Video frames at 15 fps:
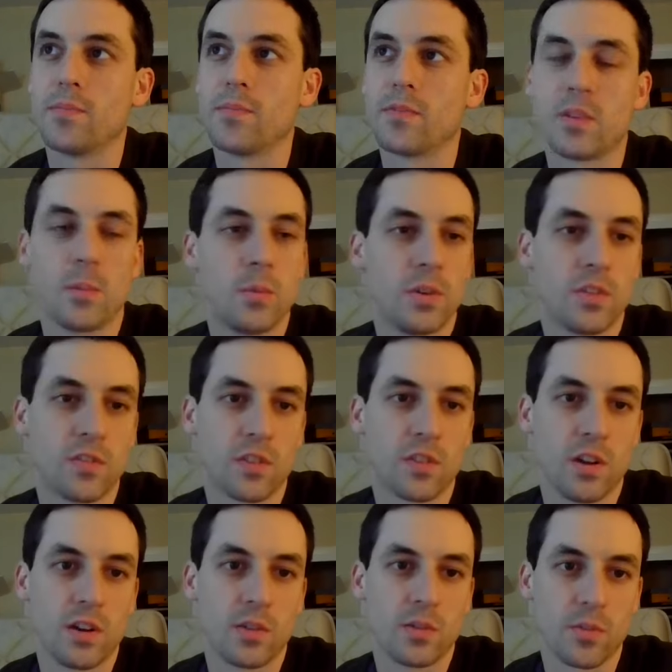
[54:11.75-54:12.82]
someone's
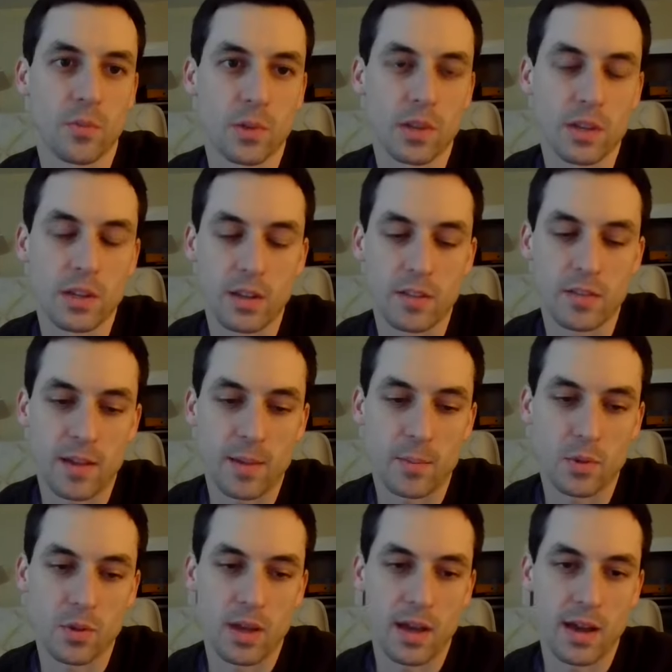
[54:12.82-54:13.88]
song was a really good
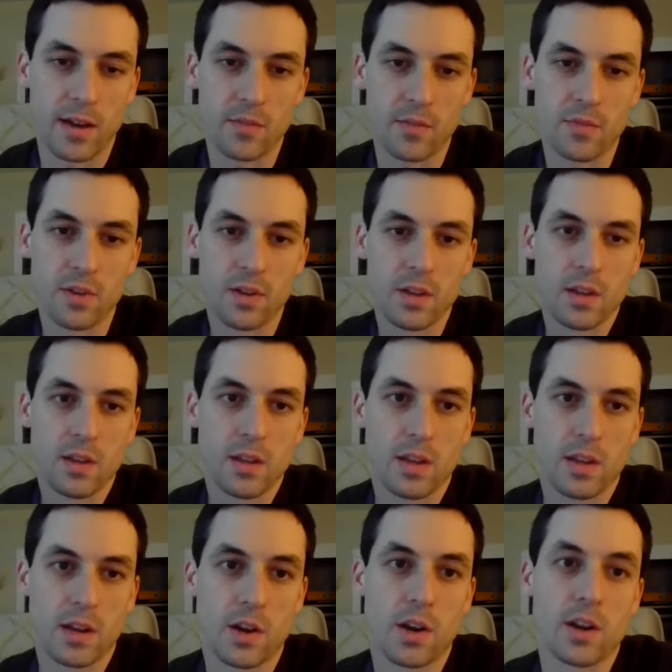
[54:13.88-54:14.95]
example of,
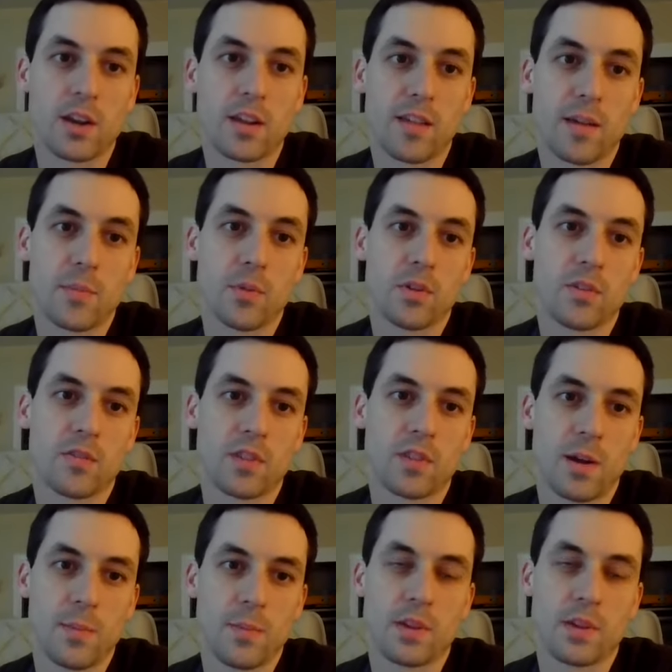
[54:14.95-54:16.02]
an example is
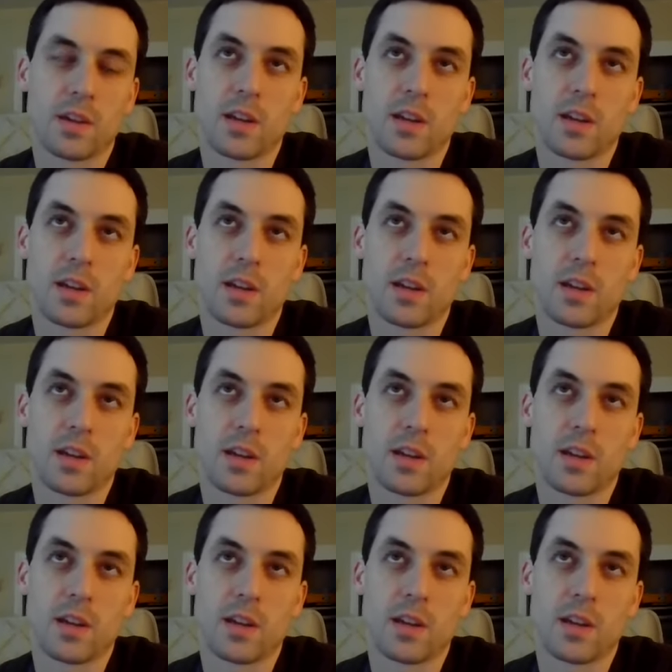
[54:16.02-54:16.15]
come